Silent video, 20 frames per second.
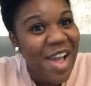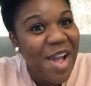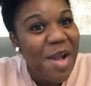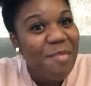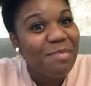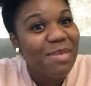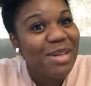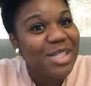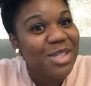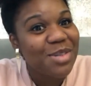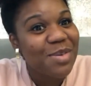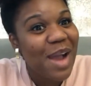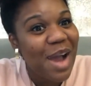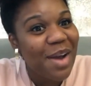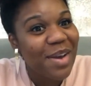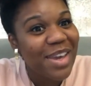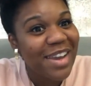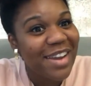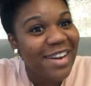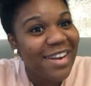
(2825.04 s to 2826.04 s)
but you
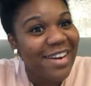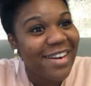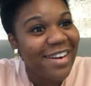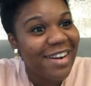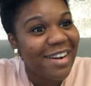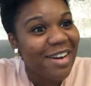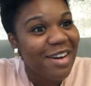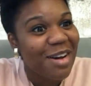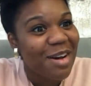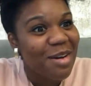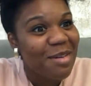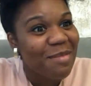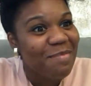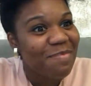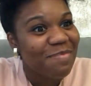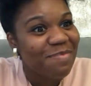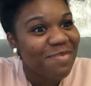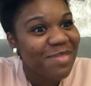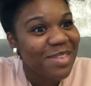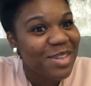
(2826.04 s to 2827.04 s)
out here
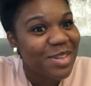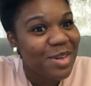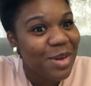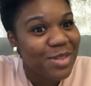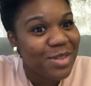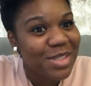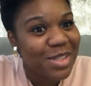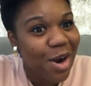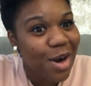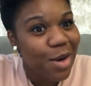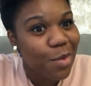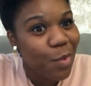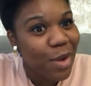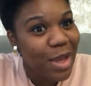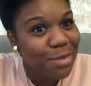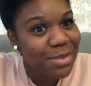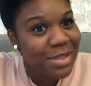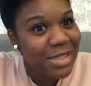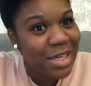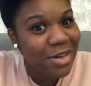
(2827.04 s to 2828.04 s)
um, you know, starting
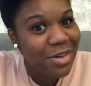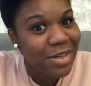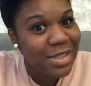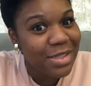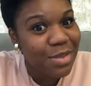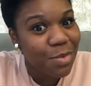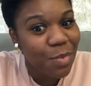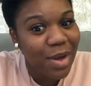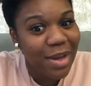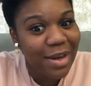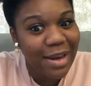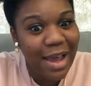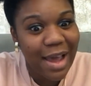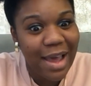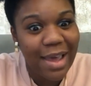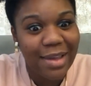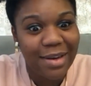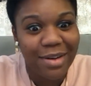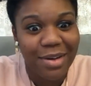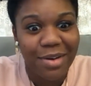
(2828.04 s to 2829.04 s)
web series and
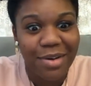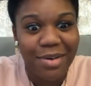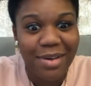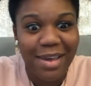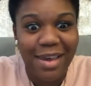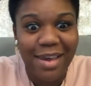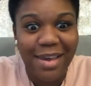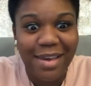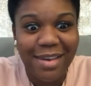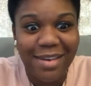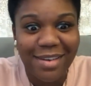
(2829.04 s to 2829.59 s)
whatnot. Okay.